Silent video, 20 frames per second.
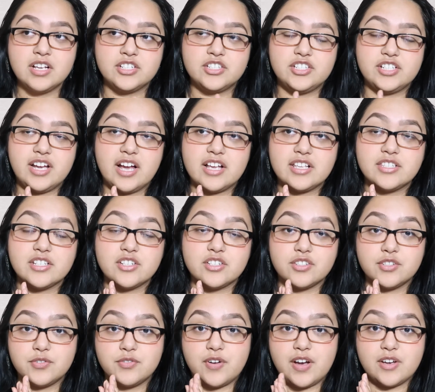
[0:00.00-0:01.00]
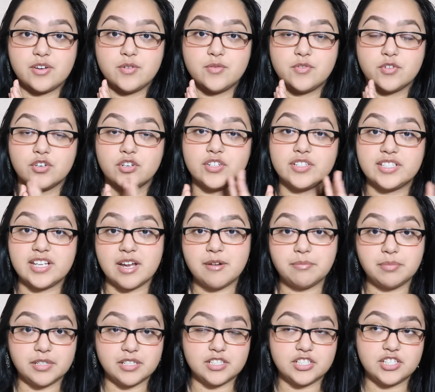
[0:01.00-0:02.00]
She has another file for her
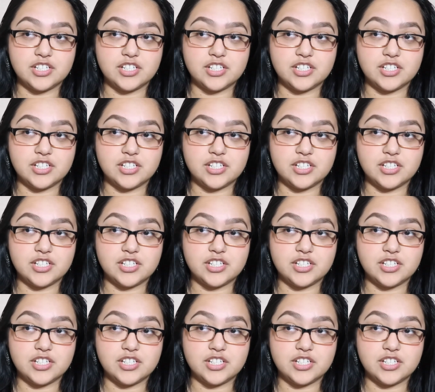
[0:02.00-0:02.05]
template.